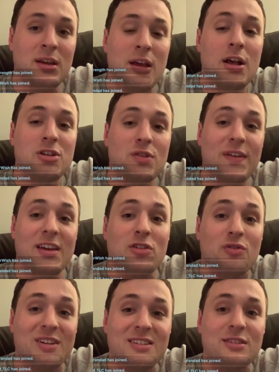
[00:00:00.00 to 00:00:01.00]
So if I
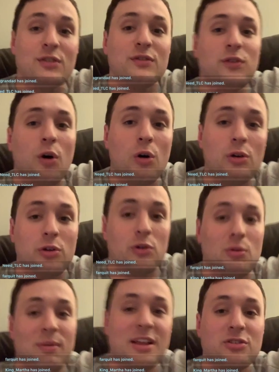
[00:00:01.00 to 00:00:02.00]
increase the volume,
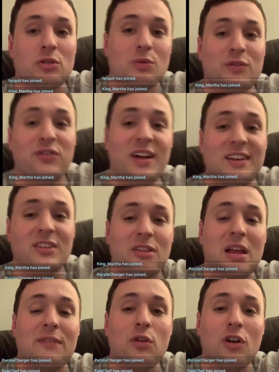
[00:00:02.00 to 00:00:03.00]
it's gonna reflect the
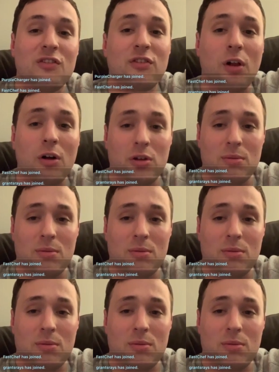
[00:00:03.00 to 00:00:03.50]
level of volume.